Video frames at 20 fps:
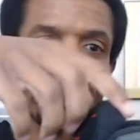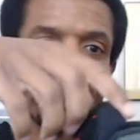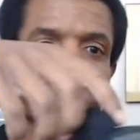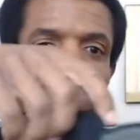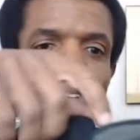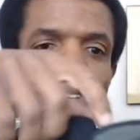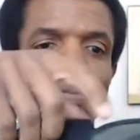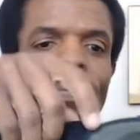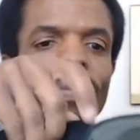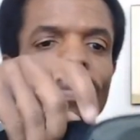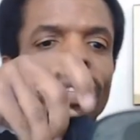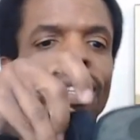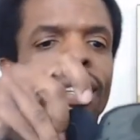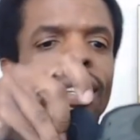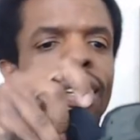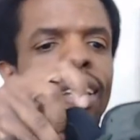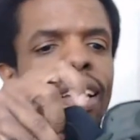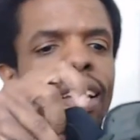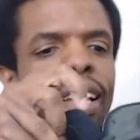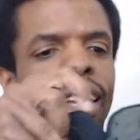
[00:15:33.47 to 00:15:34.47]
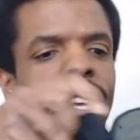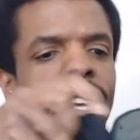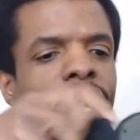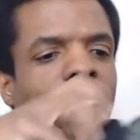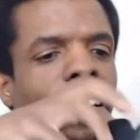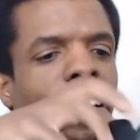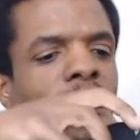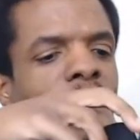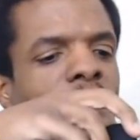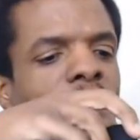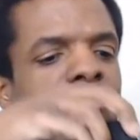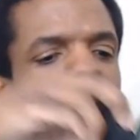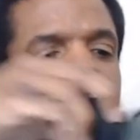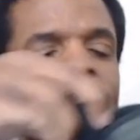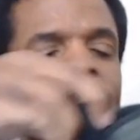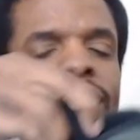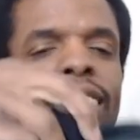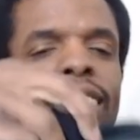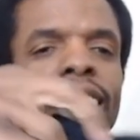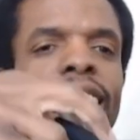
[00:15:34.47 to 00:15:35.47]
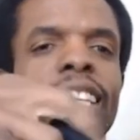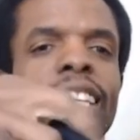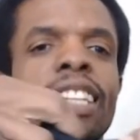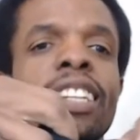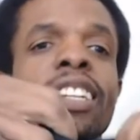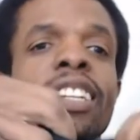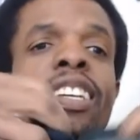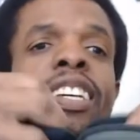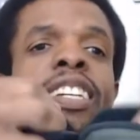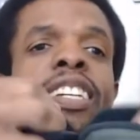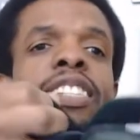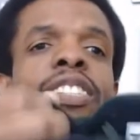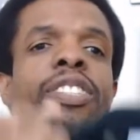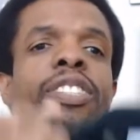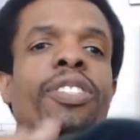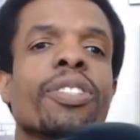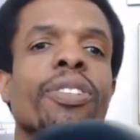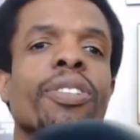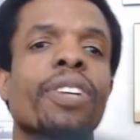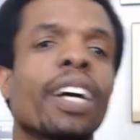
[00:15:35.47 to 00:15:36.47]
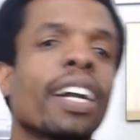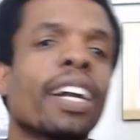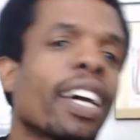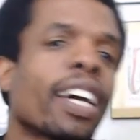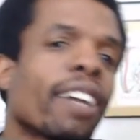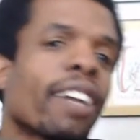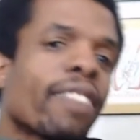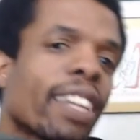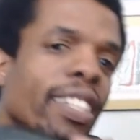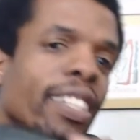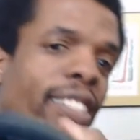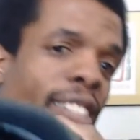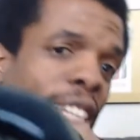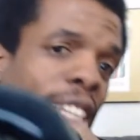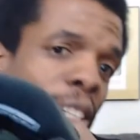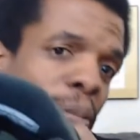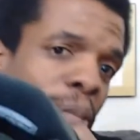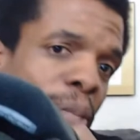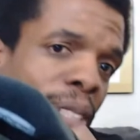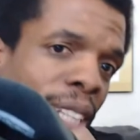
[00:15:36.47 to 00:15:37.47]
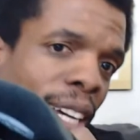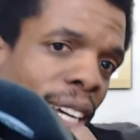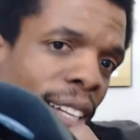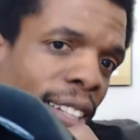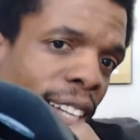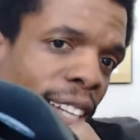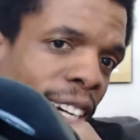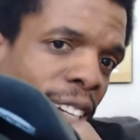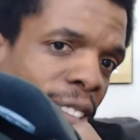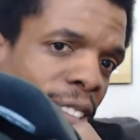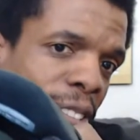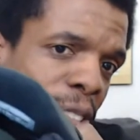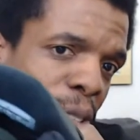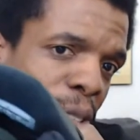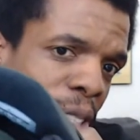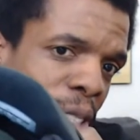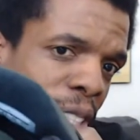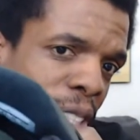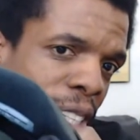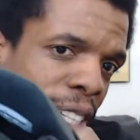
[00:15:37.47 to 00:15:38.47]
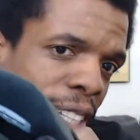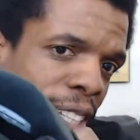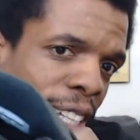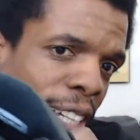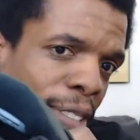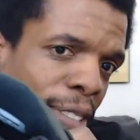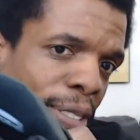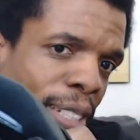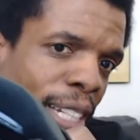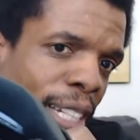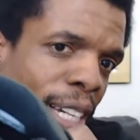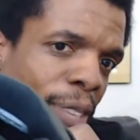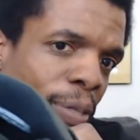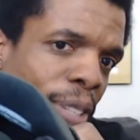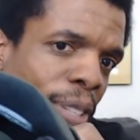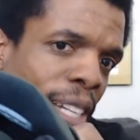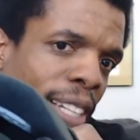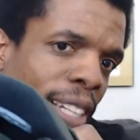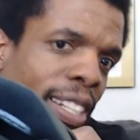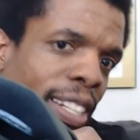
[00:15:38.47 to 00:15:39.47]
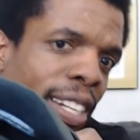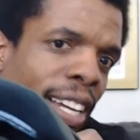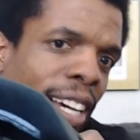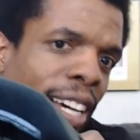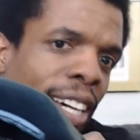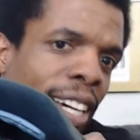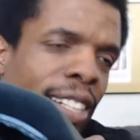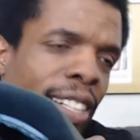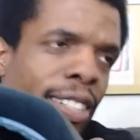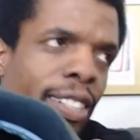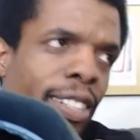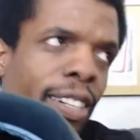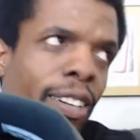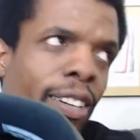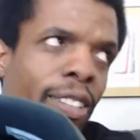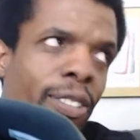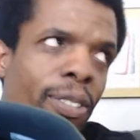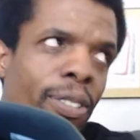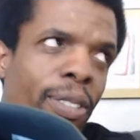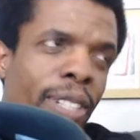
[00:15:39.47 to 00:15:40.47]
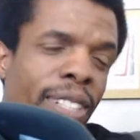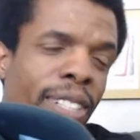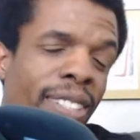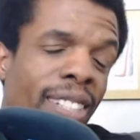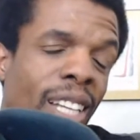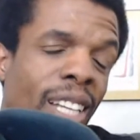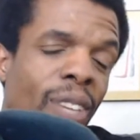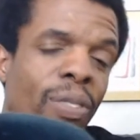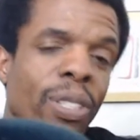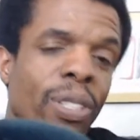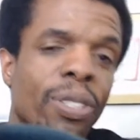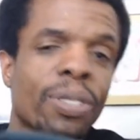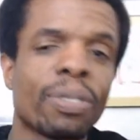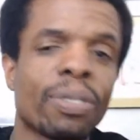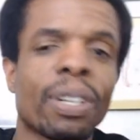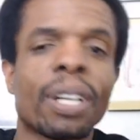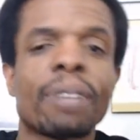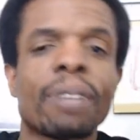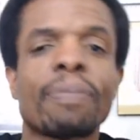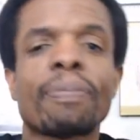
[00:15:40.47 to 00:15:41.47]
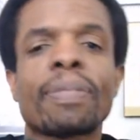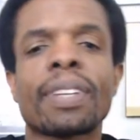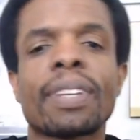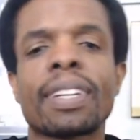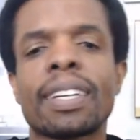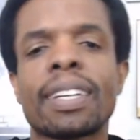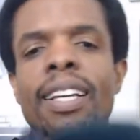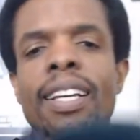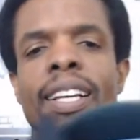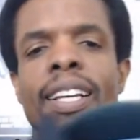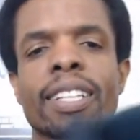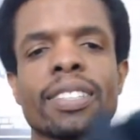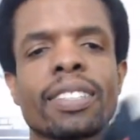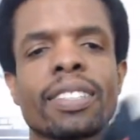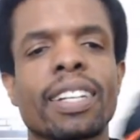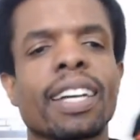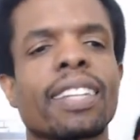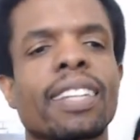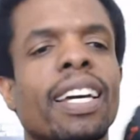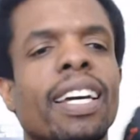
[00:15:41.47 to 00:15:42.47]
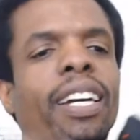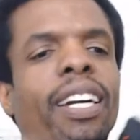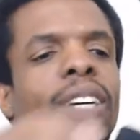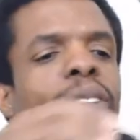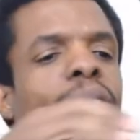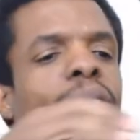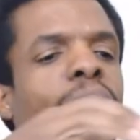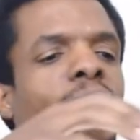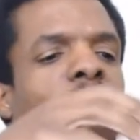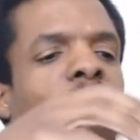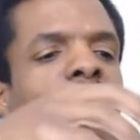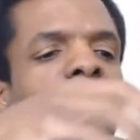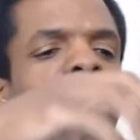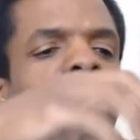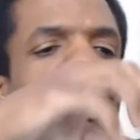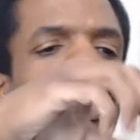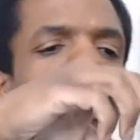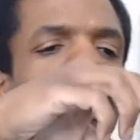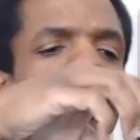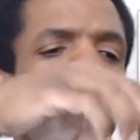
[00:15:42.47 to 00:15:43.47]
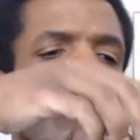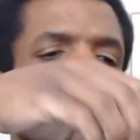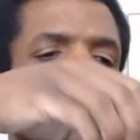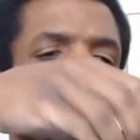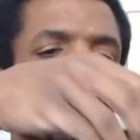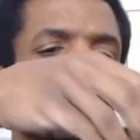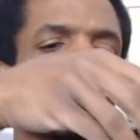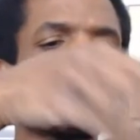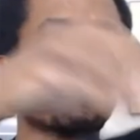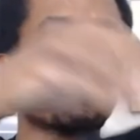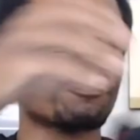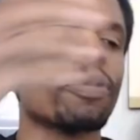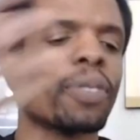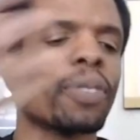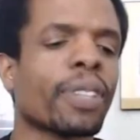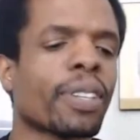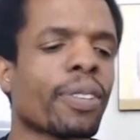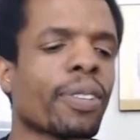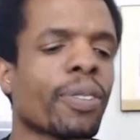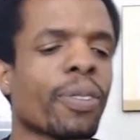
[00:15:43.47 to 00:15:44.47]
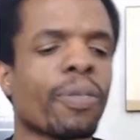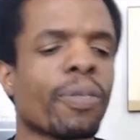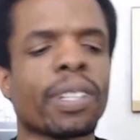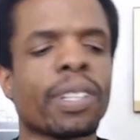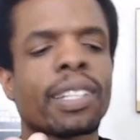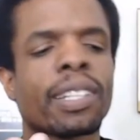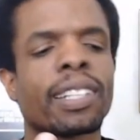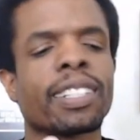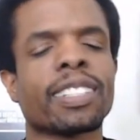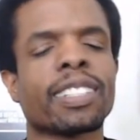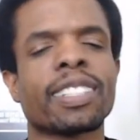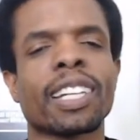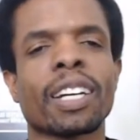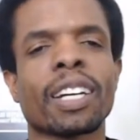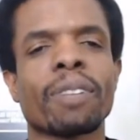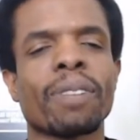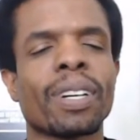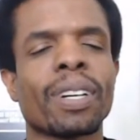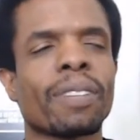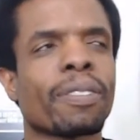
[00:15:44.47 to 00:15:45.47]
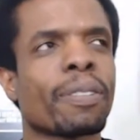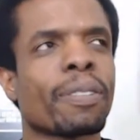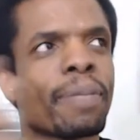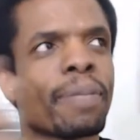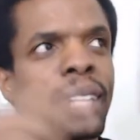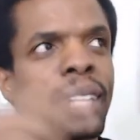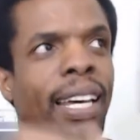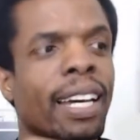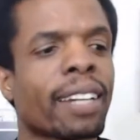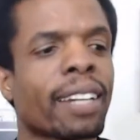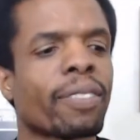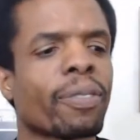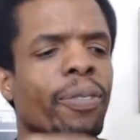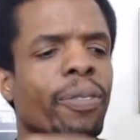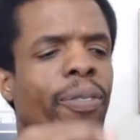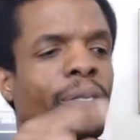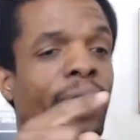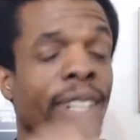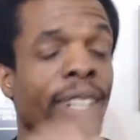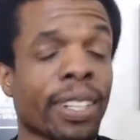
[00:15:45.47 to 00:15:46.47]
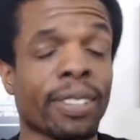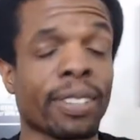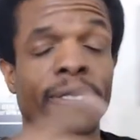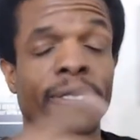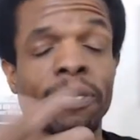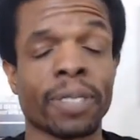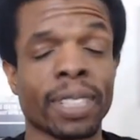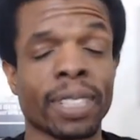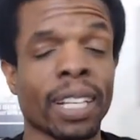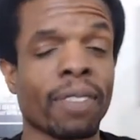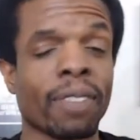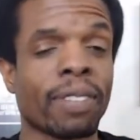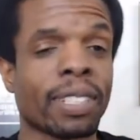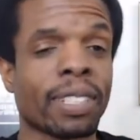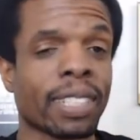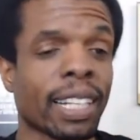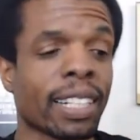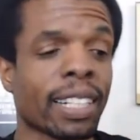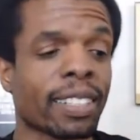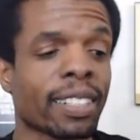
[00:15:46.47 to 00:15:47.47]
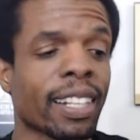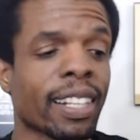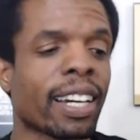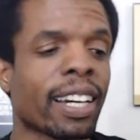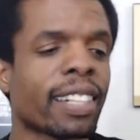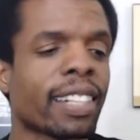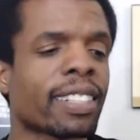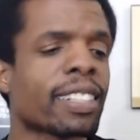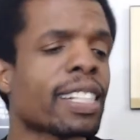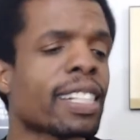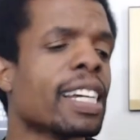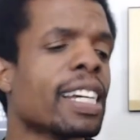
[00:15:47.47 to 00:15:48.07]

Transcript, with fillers: right? And and these you do kind of have that same sock liner sort of thing, like I was saying, with like the nines and also the sevens, right? So you got that going on in there. So one thing to take away from that, like sevens, eights, nines,